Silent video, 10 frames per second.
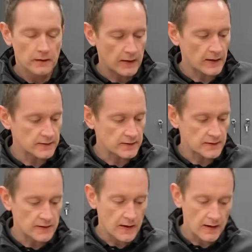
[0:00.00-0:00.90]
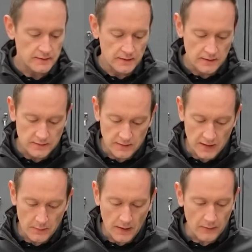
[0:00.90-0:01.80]
gasket in there to
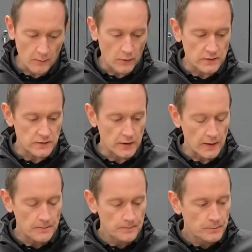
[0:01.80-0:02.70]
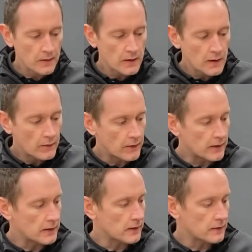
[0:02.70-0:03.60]
keep out the moisture.
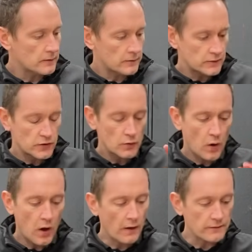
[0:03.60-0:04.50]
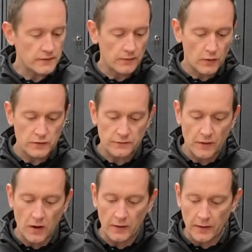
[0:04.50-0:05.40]
The two halves of the
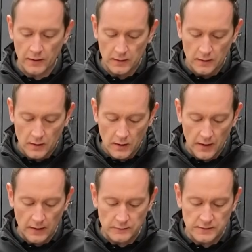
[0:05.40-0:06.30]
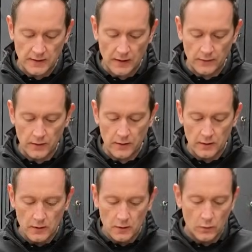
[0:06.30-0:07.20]
Husqvarna are held together
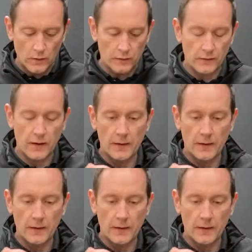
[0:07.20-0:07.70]
with